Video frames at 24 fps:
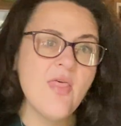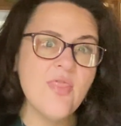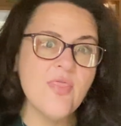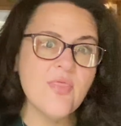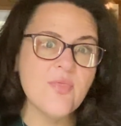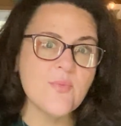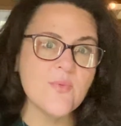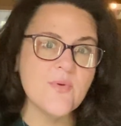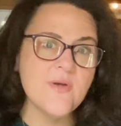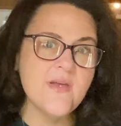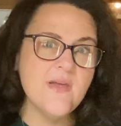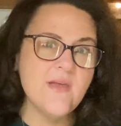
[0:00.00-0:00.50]

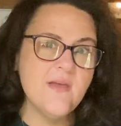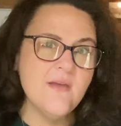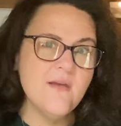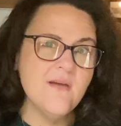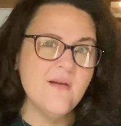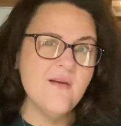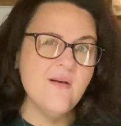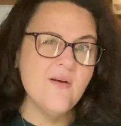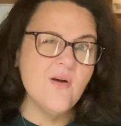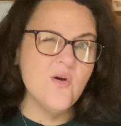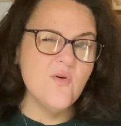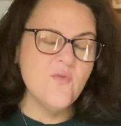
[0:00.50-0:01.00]

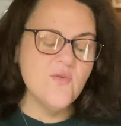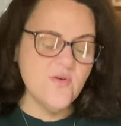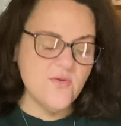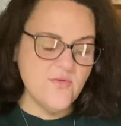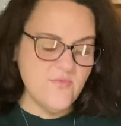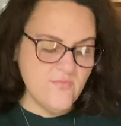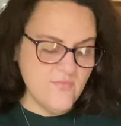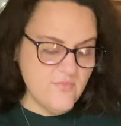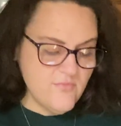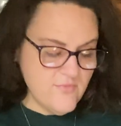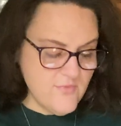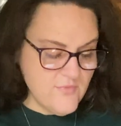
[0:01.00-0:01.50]

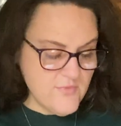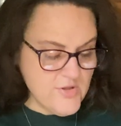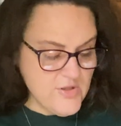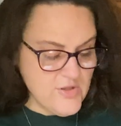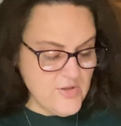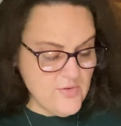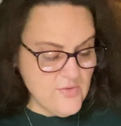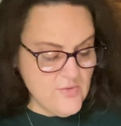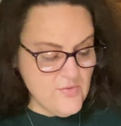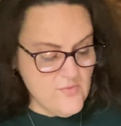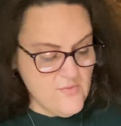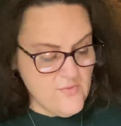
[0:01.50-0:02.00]

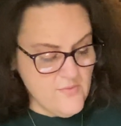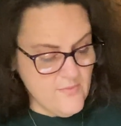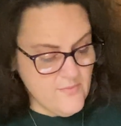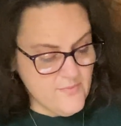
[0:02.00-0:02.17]
3/2,